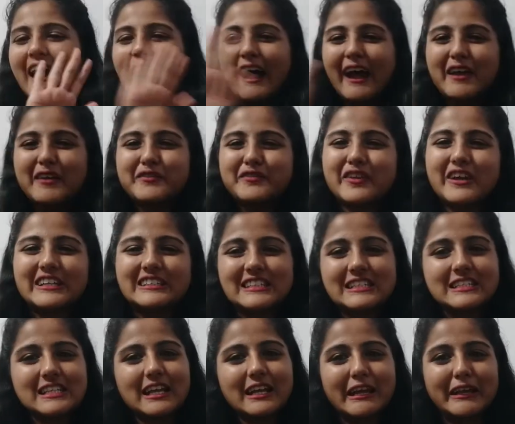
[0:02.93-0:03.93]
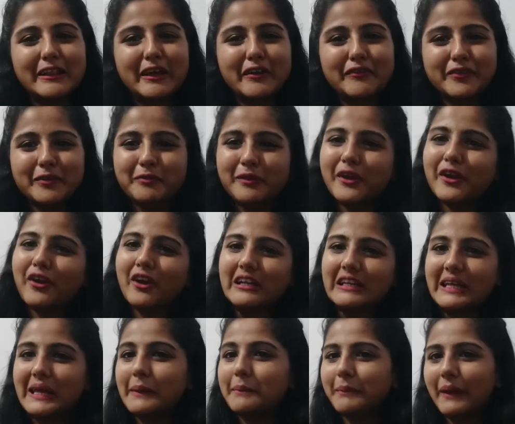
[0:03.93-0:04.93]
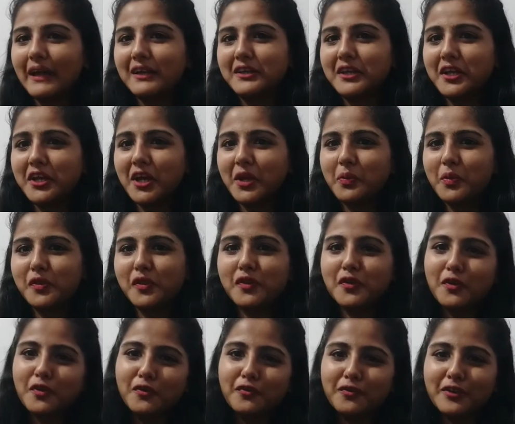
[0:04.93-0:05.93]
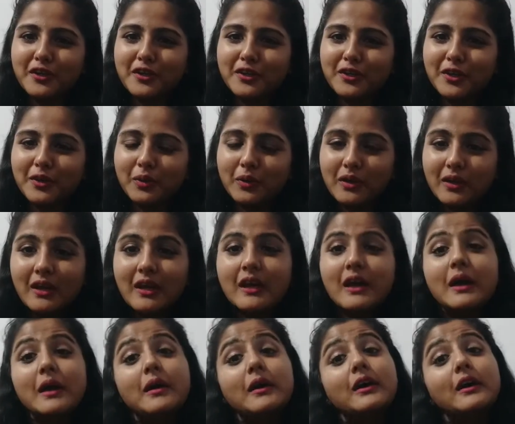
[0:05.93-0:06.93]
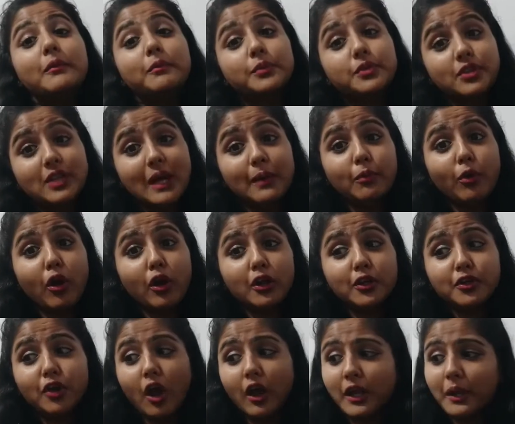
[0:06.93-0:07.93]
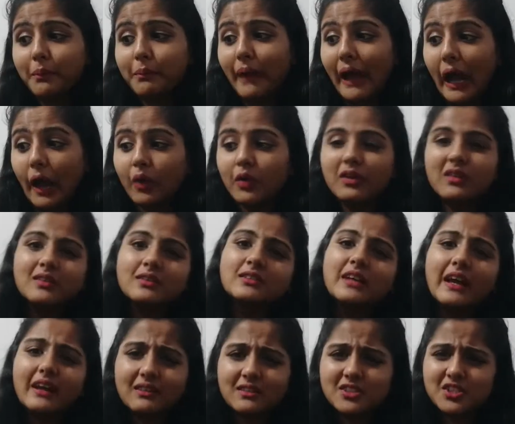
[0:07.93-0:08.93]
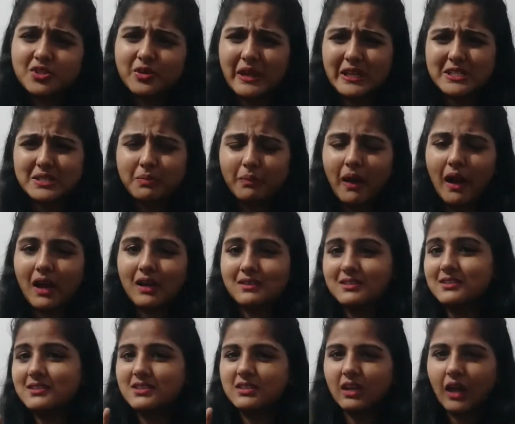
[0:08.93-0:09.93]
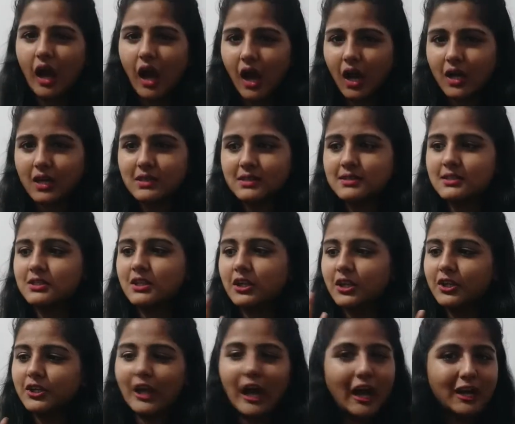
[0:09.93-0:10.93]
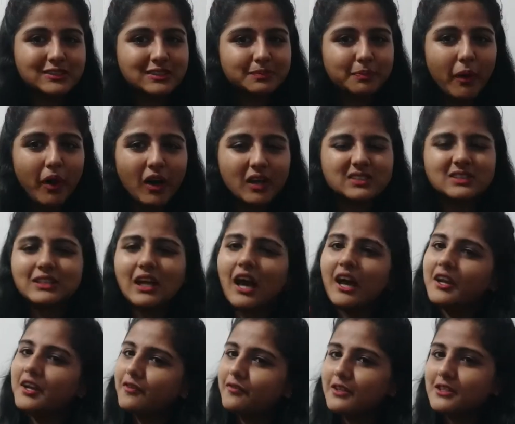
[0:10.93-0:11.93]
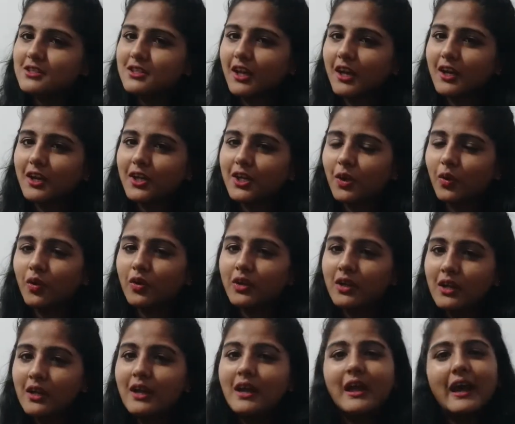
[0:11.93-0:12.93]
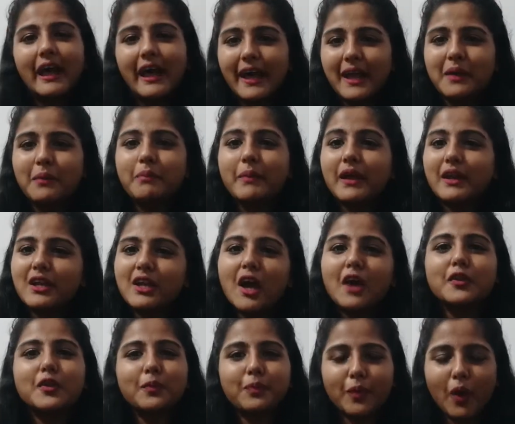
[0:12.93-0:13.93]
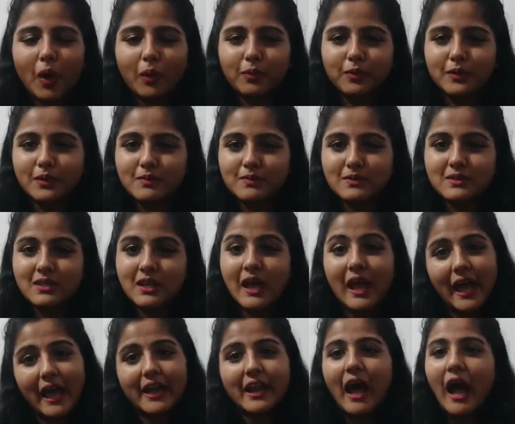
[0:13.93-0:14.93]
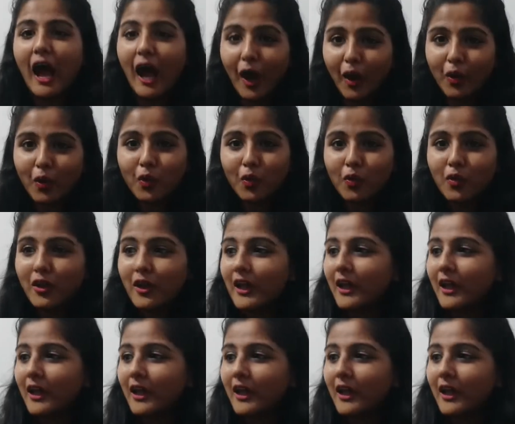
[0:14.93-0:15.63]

Hi friends, this is Ankita from ClickOnCare, back again with a new video. Today I'm going to talk about stretch marks, scars, dark spots, uneven skin tone and many other problems, and how